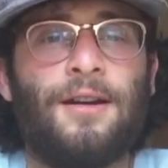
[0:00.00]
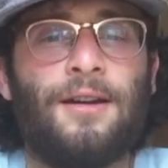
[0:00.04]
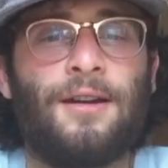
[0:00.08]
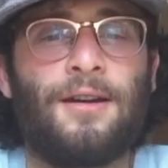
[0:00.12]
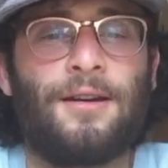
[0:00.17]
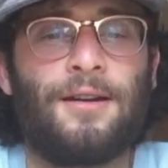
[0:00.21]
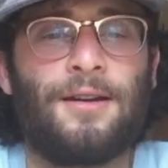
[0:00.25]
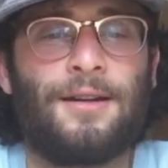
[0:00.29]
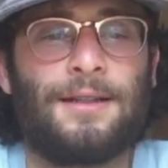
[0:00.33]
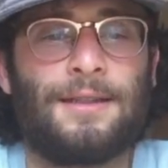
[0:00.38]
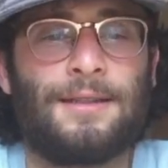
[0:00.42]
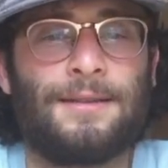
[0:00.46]

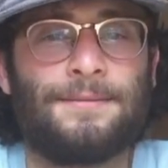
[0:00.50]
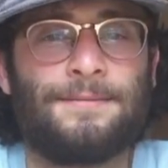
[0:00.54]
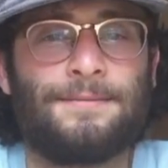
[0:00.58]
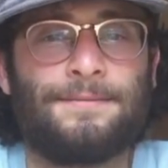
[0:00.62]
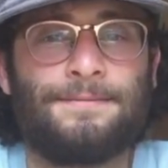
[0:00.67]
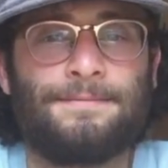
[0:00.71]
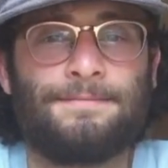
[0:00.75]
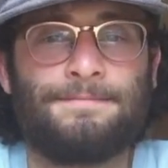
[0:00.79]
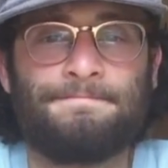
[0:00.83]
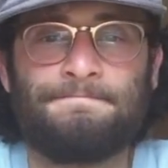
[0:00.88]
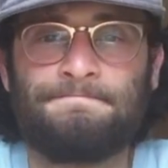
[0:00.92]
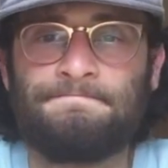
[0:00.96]

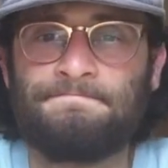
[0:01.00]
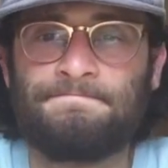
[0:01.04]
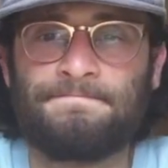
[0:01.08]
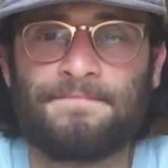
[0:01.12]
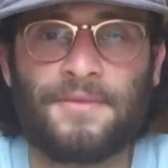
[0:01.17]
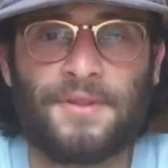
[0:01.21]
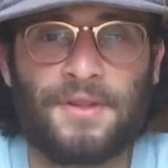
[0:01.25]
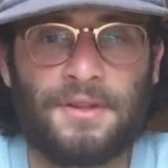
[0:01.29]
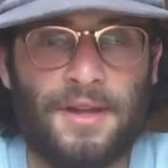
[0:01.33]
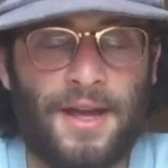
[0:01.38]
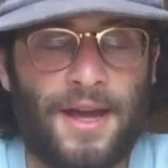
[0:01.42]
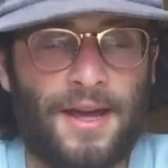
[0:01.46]

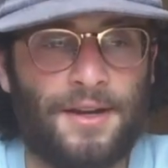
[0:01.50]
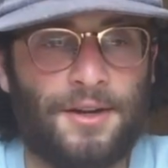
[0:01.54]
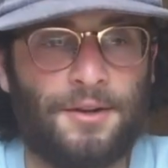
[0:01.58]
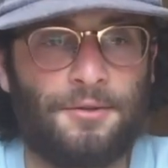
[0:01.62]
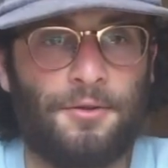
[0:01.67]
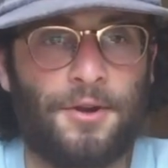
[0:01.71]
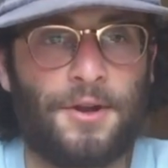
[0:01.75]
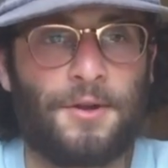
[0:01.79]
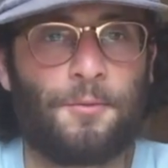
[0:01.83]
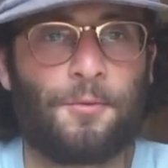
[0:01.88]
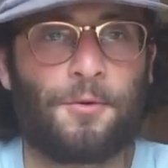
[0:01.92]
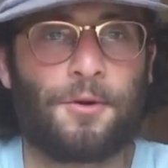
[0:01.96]
Had a
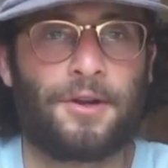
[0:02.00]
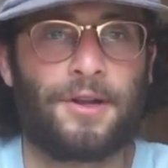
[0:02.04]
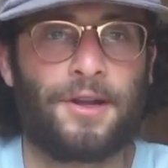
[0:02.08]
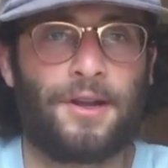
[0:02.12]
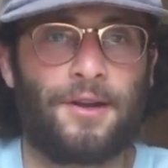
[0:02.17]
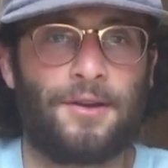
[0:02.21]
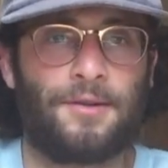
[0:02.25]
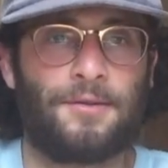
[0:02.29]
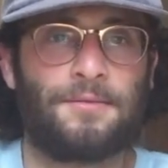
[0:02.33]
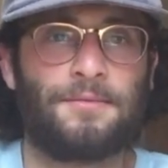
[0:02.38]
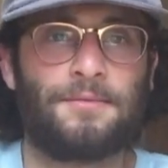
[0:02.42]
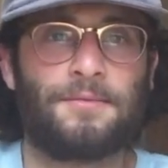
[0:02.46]
great
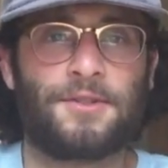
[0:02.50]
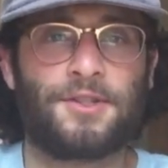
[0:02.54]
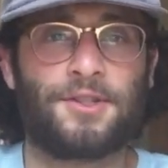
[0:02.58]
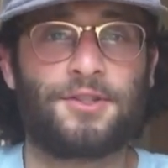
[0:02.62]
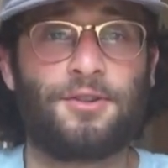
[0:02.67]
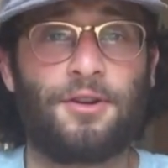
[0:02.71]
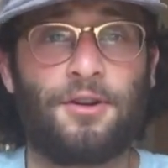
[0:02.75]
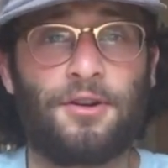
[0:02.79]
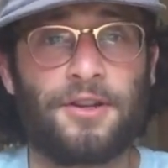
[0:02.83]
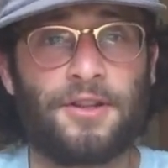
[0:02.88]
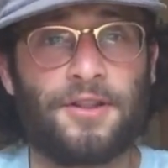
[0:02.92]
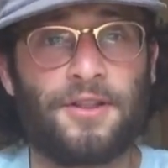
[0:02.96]
workout,
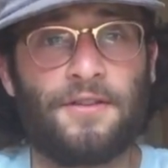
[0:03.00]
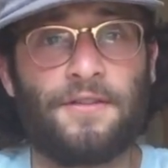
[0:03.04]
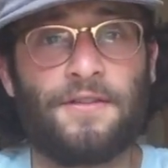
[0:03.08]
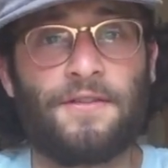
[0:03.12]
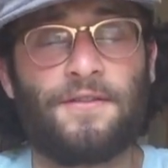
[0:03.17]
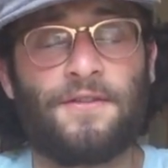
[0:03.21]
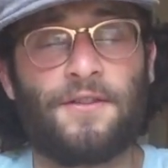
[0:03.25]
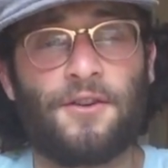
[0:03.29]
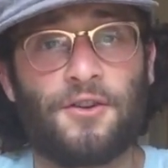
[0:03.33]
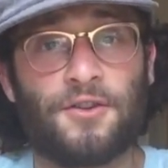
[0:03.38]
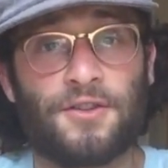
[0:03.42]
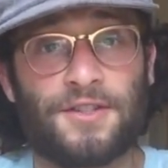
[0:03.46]
started the
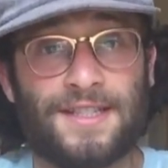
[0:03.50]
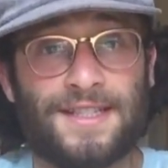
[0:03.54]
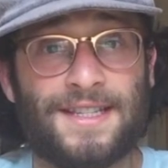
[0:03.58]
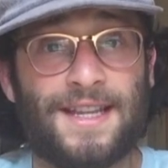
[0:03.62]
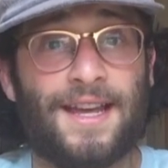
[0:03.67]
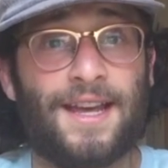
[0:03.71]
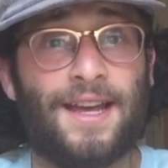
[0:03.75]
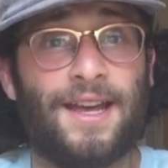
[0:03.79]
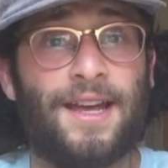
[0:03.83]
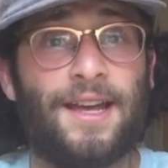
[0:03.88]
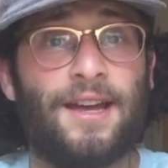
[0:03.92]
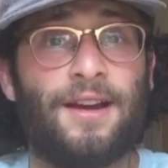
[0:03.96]
first
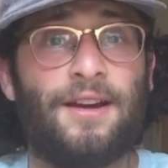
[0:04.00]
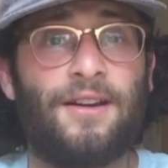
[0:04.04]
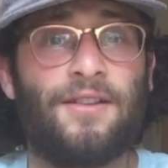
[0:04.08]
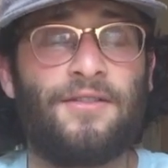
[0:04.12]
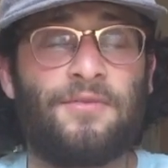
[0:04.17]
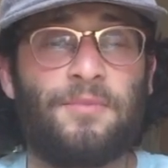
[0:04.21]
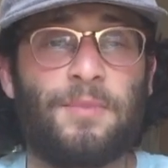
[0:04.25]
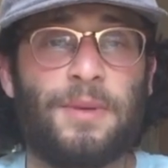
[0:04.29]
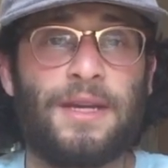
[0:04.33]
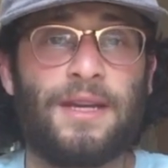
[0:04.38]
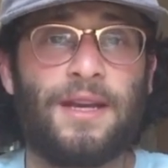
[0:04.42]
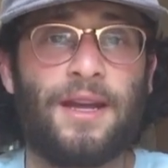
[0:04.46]
day
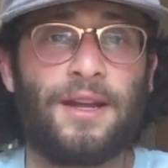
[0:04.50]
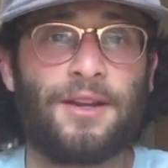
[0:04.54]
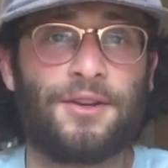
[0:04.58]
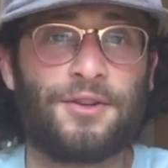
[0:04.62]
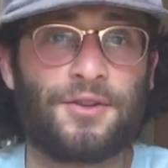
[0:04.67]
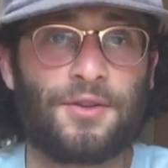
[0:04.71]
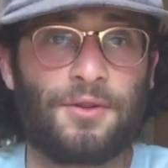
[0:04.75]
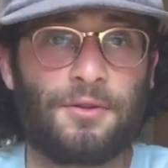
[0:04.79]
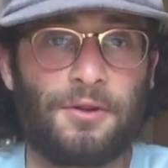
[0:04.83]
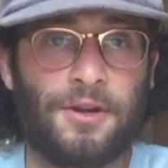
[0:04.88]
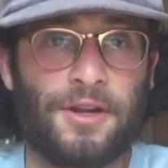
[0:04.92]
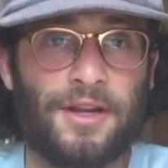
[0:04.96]
of
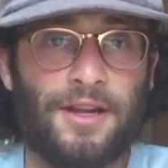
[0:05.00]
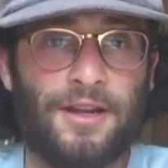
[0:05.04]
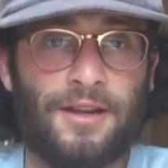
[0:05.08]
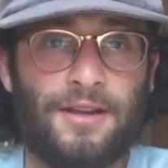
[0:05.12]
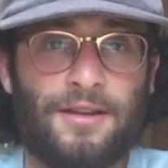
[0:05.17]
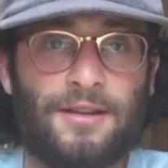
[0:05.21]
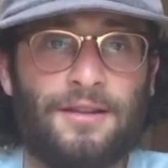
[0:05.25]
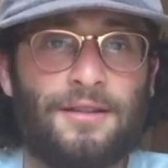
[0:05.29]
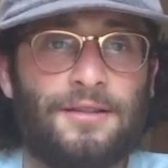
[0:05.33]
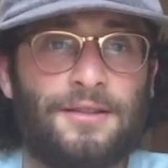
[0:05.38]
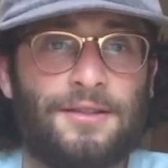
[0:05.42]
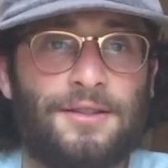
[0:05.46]
PH3,
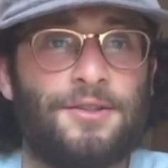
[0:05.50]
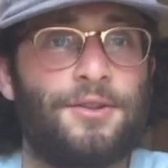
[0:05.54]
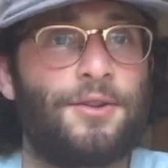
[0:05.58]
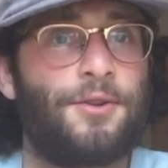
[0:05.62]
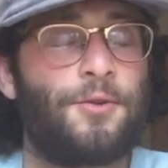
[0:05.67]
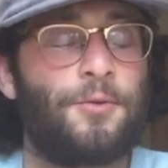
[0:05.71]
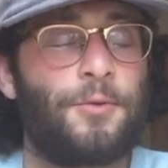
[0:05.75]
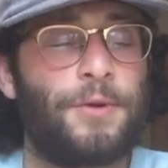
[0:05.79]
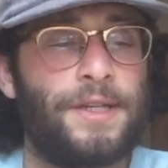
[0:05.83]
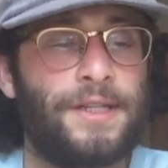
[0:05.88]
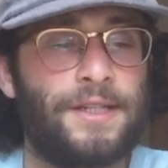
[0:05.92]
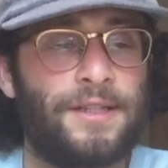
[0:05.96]

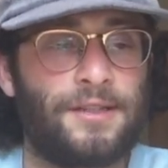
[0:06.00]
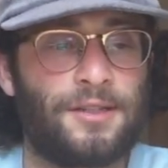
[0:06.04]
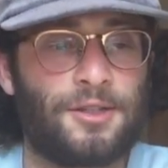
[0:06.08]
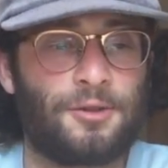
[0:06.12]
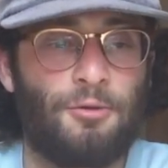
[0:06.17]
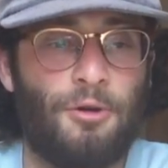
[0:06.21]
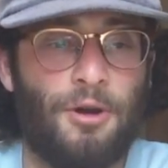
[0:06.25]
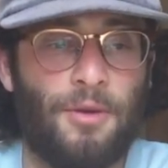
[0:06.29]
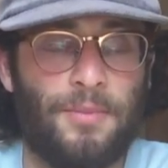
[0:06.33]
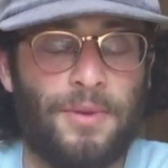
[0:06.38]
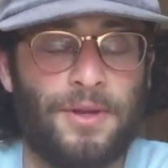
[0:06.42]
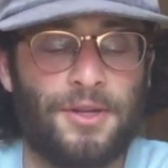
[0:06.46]
so we did
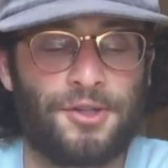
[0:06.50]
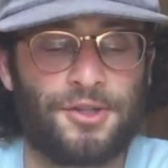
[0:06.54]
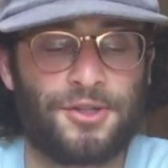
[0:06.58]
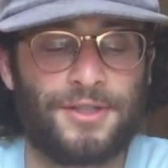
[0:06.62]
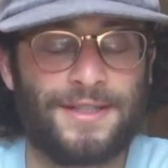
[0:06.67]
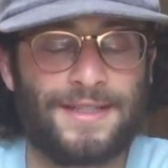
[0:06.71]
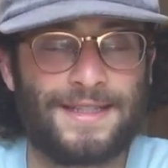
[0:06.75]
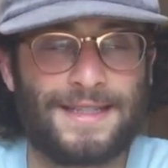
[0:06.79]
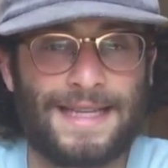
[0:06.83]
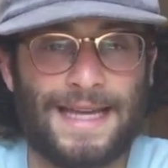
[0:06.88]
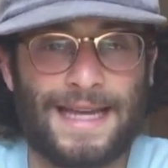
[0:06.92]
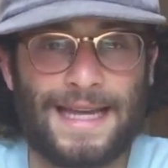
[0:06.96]
squat, bench,
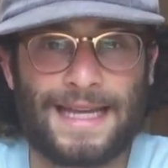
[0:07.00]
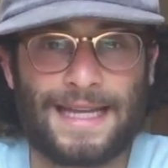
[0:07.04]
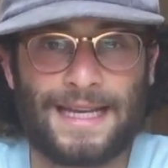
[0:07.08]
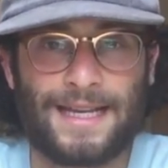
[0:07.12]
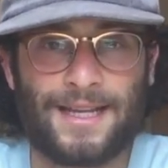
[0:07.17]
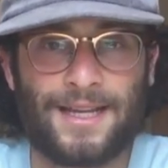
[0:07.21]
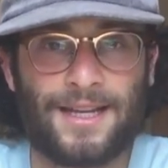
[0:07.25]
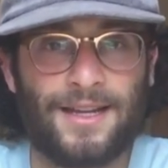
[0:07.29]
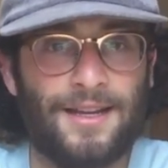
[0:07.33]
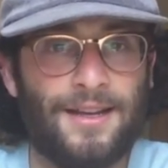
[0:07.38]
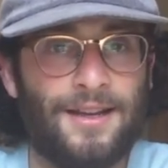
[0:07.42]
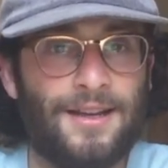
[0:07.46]
and
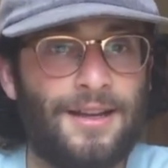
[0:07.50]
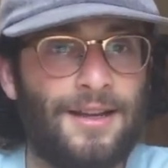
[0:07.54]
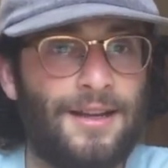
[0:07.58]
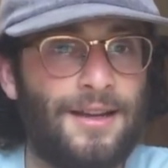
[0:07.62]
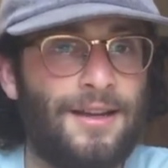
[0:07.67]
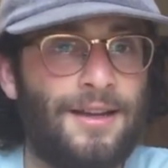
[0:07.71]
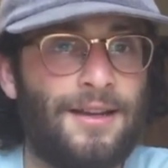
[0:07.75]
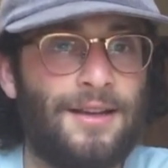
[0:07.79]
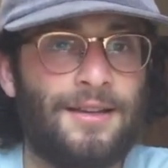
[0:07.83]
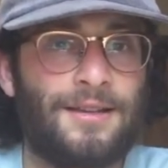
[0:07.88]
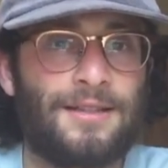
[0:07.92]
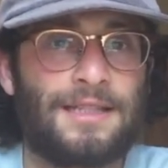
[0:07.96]
dead,
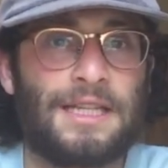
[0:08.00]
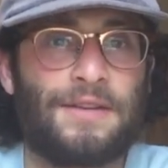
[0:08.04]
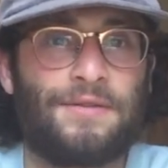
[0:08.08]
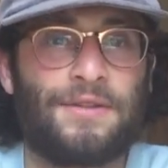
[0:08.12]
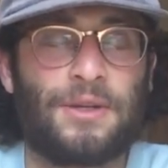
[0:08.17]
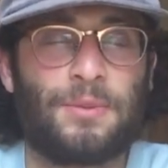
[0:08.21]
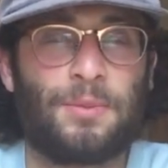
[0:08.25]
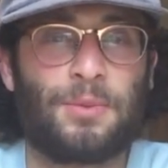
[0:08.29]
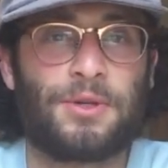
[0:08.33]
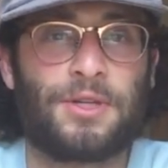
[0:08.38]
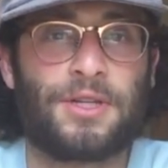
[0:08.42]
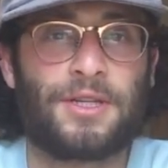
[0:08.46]

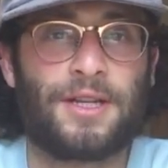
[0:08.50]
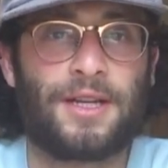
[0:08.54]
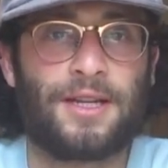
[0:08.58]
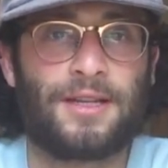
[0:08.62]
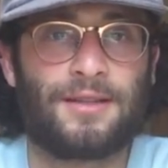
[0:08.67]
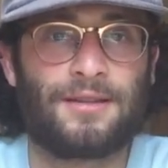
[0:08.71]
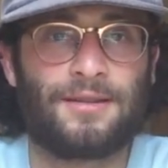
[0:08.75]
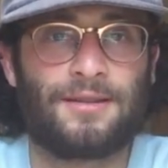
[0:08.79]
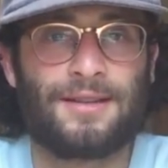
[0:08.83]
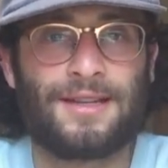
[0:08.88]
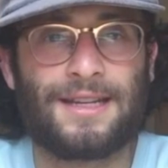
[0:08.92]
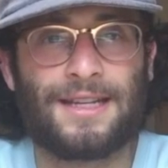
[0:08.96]

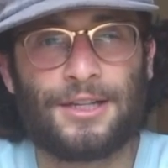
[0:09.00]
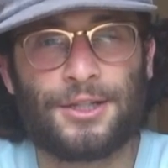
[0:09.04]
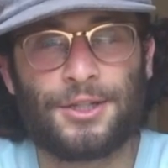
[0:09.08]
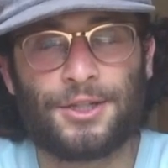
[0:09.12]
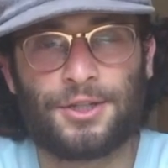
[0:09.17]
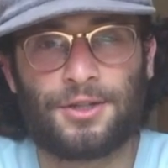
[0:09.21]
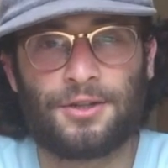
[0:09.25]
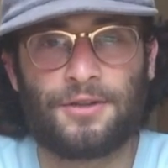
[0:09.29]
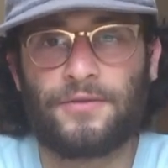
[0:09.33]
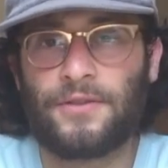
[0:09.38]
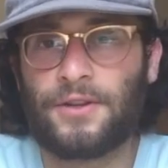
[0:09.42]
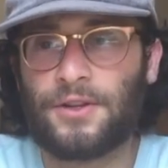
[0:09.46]

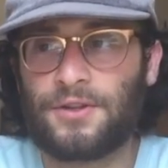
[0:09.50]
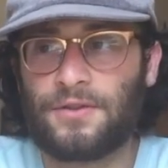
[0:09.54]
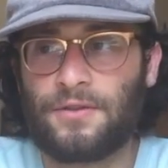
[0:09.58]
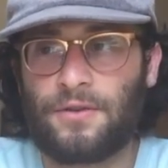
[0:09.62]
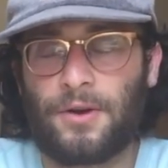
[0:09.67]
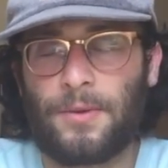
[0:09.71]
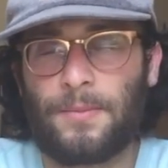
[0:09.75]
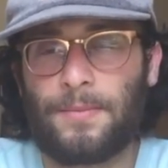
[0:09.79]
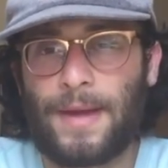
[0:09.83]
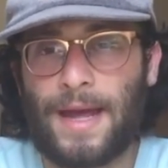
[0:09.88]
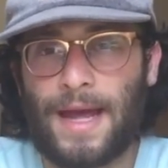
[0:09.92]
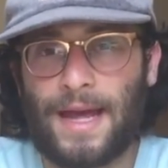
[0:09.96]
70%-ish of each of
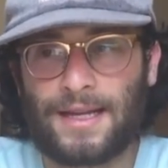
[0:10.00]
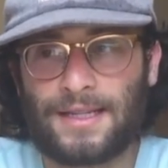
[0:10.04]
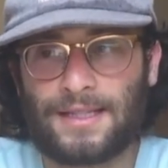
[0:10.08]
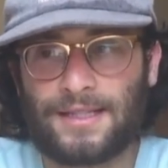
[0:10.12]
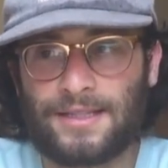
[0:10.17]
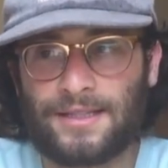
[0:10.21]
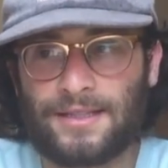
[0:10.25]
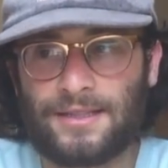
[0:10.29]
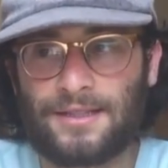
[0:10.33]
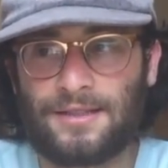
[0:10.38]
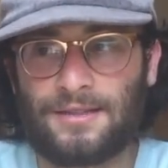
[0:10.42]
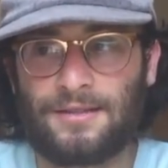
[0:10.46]
our
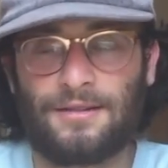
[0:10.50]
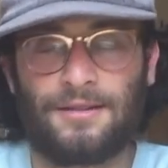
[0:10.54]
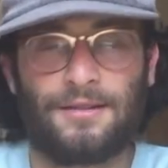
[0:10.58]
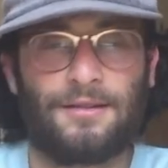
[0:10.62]
maxes.